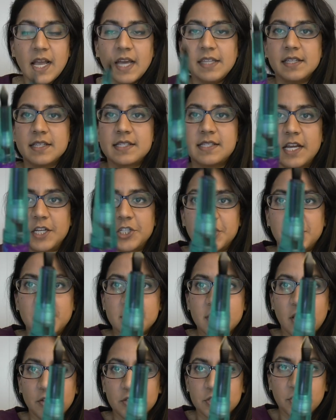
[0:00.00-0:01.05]
And the section
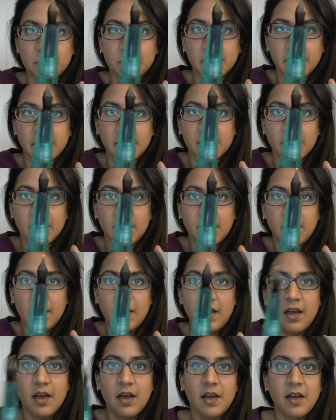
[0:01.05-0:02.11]
is also clear.
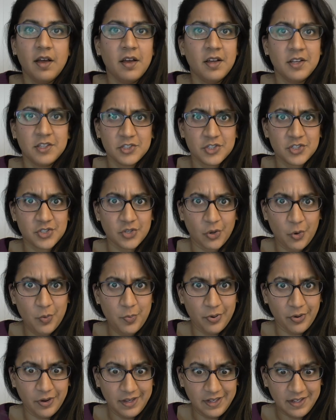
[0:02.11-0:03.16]
So
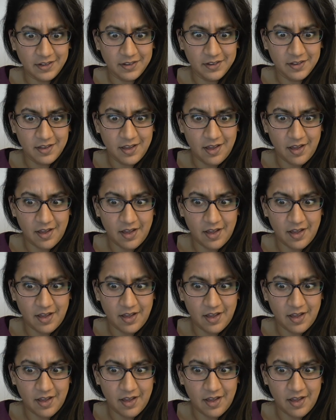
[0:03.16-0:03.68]
pretty.